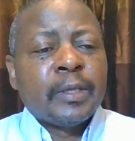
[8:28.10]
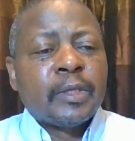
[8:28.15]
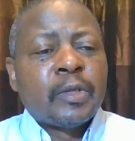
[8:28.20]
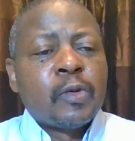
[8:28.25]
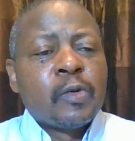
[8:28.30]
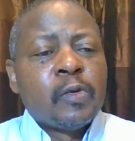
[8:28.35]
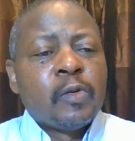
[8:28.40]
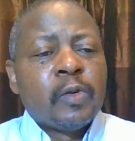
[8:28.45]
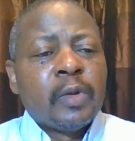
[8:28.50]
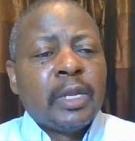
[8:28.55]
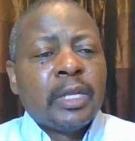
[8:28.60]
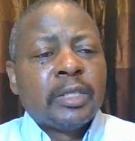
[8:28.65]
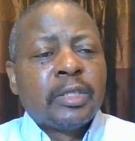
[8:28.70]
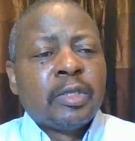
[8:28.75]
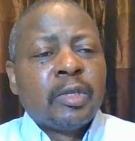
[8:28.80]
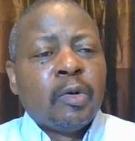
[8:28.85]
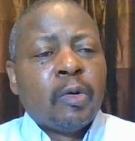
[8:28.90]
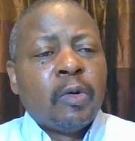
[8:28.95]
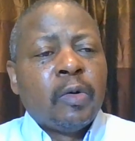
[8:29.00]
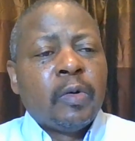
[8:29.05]
So
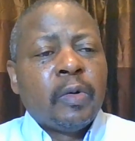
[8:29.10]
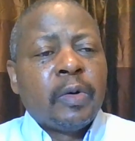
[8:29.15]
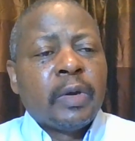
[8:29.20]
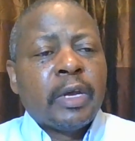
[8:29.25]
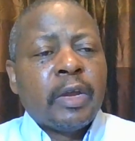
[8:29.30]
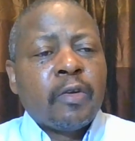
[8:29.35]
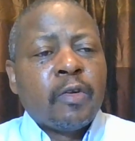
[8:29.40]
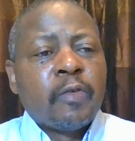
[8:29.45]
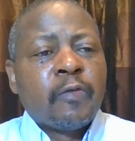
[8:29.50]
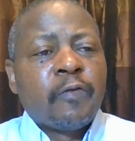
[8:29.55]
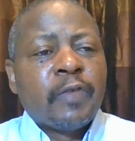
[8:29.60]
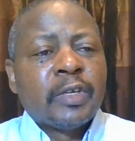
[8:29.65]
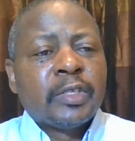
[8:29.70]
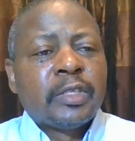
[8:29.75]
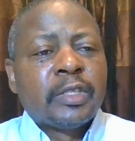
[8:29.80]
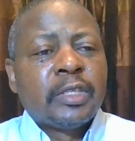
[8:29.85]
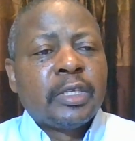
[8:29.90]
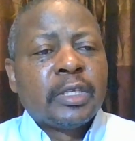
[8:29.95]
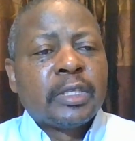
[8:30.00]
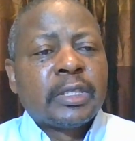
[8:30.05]
let's go carry on
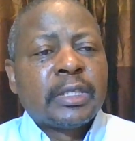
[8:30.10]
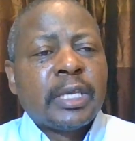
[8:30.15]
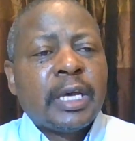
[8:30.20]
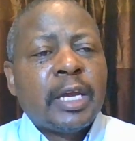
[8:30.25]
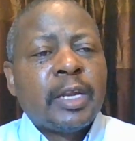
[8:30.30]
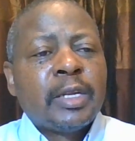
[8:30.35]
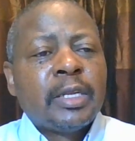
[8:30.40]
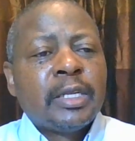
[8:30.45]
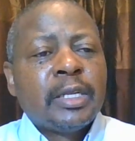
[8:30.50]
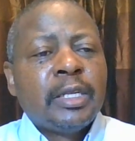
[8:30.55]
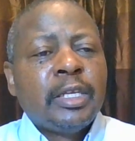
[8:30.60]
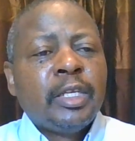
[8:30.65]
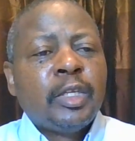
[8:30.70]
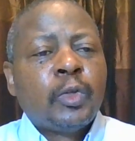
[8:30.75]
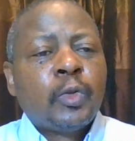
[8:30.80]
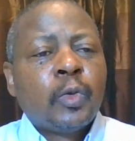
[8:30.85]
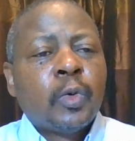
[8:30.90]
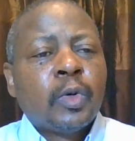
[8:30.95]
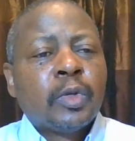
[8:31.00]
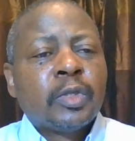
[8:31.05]
verse 6. And
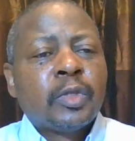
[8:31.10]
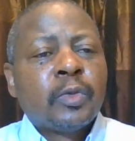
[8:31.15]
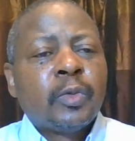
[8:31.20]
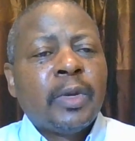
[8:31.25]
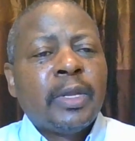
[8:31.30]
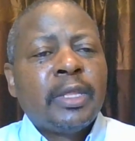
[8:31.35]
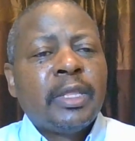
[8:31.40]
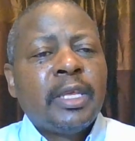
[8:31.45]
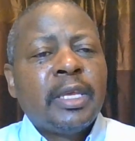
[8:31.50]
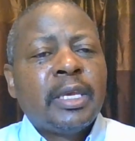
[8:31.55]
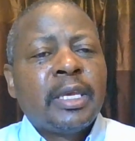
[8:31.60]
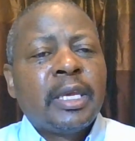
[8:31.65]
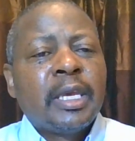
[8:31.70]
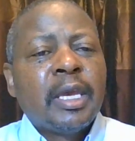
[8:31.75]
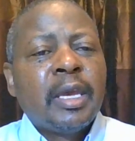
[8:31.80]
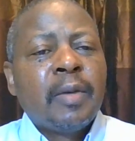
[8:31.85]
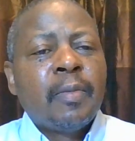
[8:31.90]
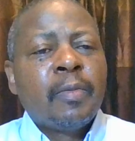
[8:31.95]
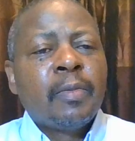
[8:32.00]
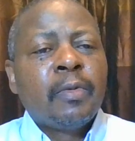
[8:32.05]
it was when
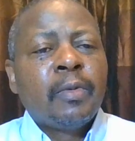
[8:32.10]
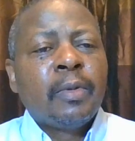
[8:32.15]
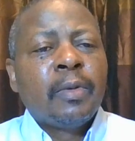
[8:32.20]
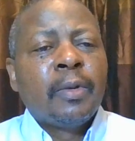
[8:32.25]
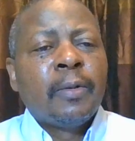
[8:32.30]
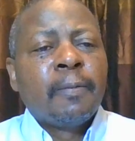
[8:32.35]
David